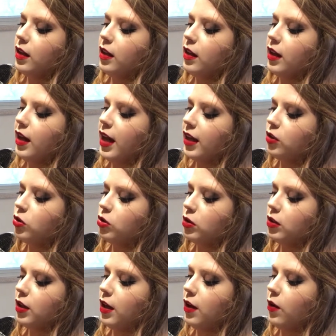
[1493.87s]
the extra
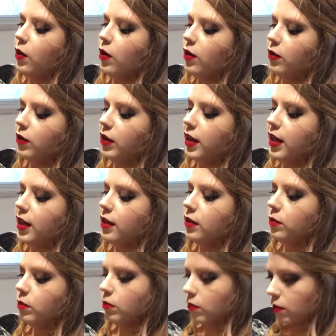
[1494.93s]
dough over it,
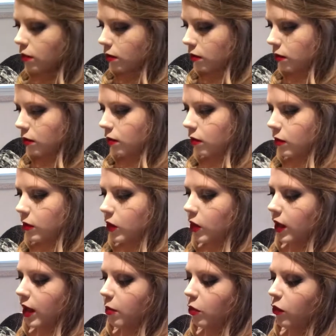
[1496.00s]
so
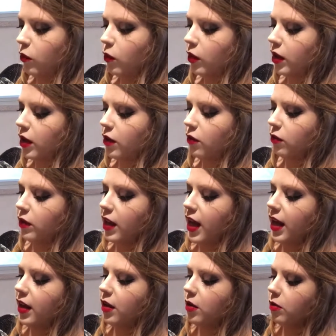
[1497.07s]
that before you've
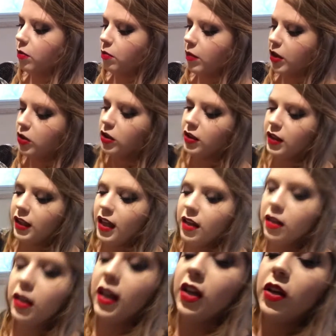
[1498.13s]
like meshed it
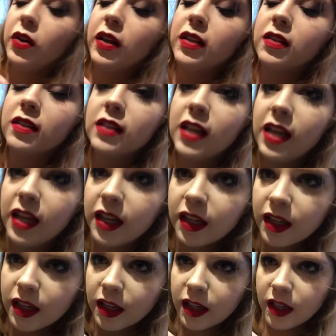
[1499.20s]
together, like you can see
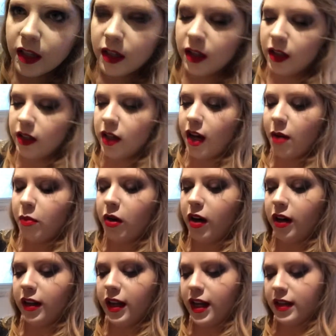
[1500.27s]
the top
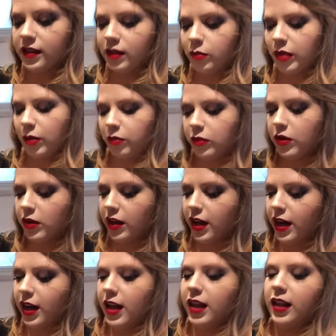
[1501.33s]
part that has the pepperoni
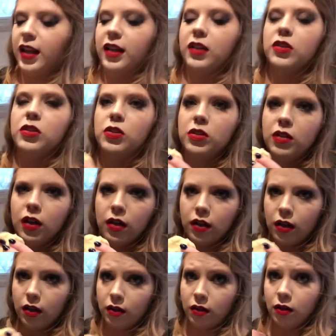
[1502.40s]
in it, and like there's just,
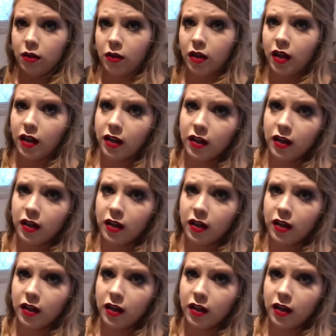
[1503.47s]
oh god,